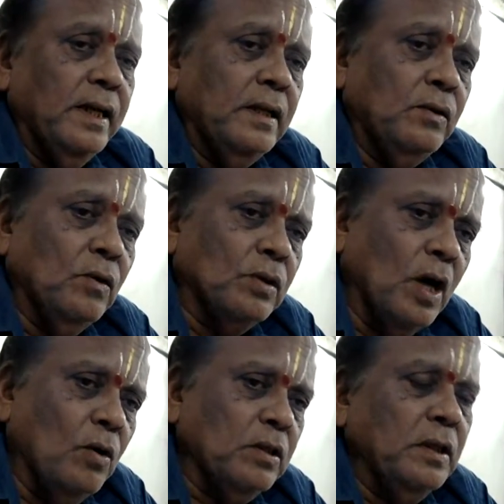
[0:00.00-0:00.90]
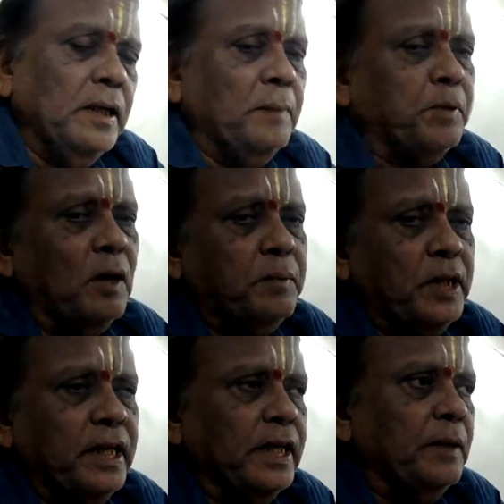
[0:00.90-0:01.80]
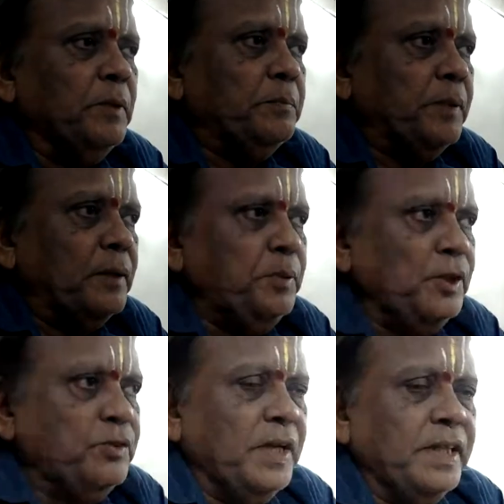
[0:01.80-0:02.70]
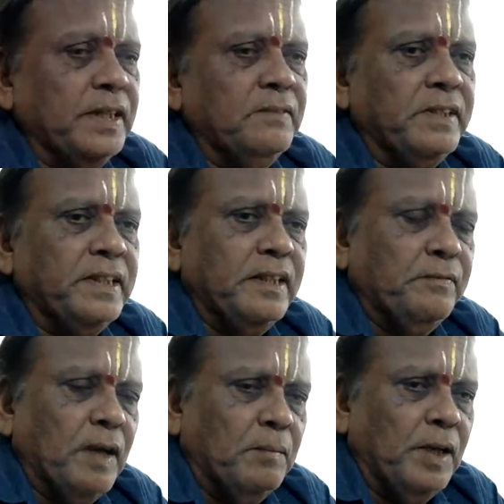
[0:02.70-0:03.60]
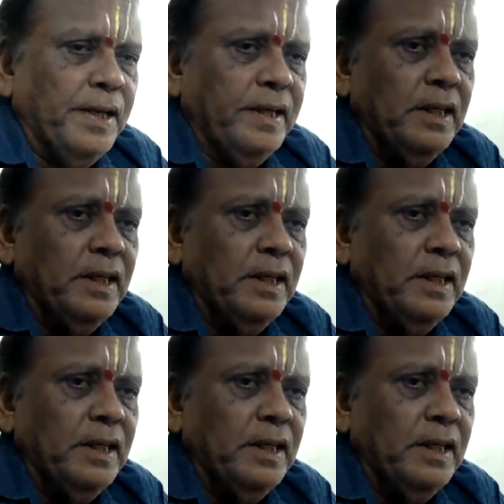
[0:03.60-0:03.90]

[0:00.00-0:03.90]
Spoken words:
No doubt, a property can be perpetuated within the family,